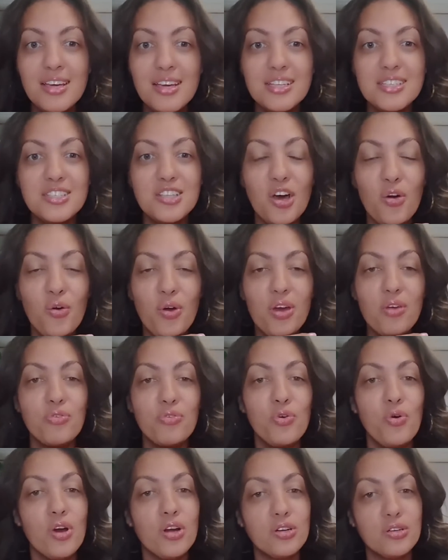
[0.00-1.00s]
So if
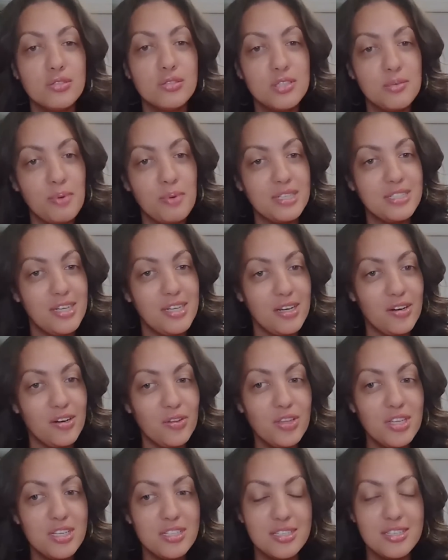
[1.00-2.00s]
you are new to my
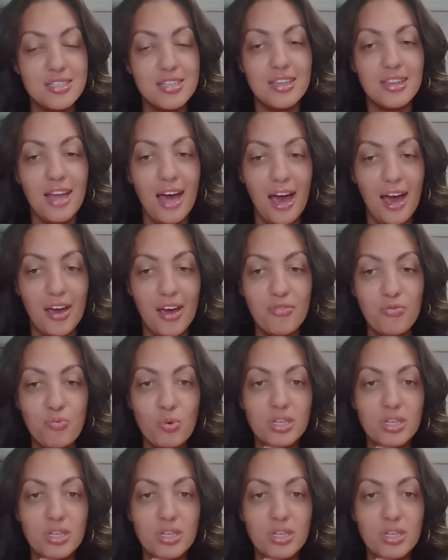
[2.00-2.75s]
channel, this is a live.